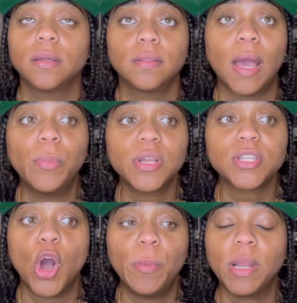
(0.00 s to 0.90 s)
that would just
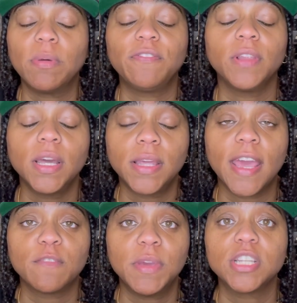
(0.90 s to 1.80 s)
open up a
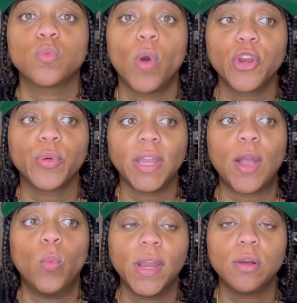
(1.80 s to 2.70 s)
floodgate of me just wondering,
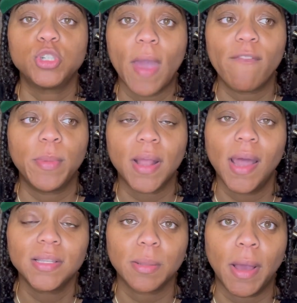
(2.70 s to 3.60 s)
like, what else you haven't been
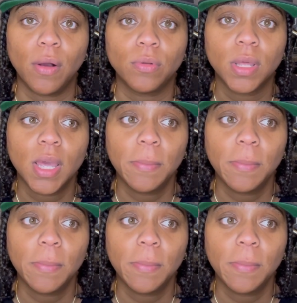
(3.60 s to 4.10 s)
honest about.